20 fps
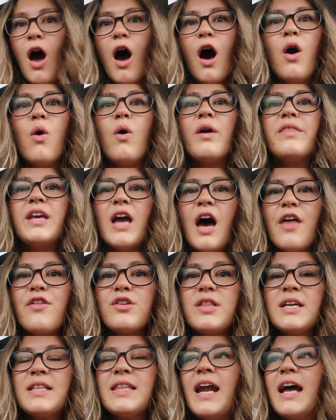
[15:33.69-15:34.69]
Oh, the
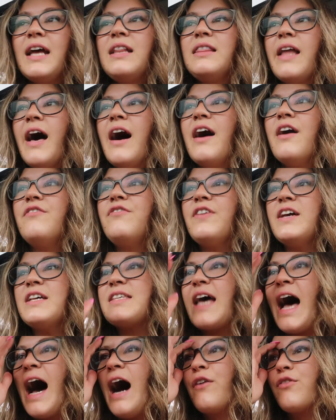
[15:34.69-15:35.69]
other thing that I love
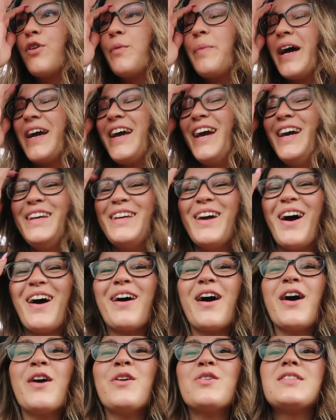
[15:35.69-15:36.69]
is how Rebecca
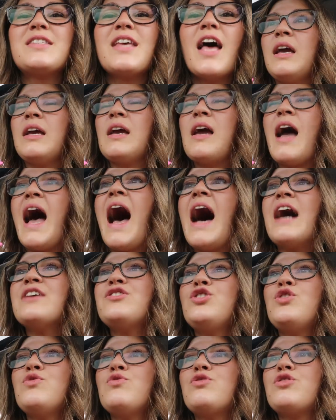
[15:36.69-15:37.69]
Yarros
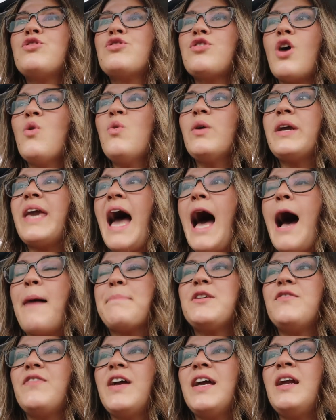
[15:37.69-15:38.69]
has you so
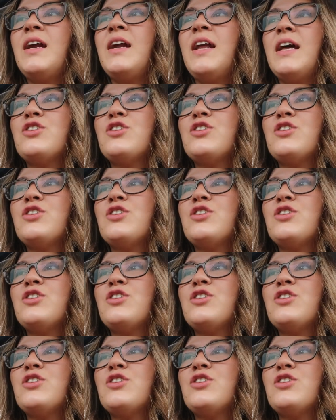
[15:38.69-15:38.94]
captivated,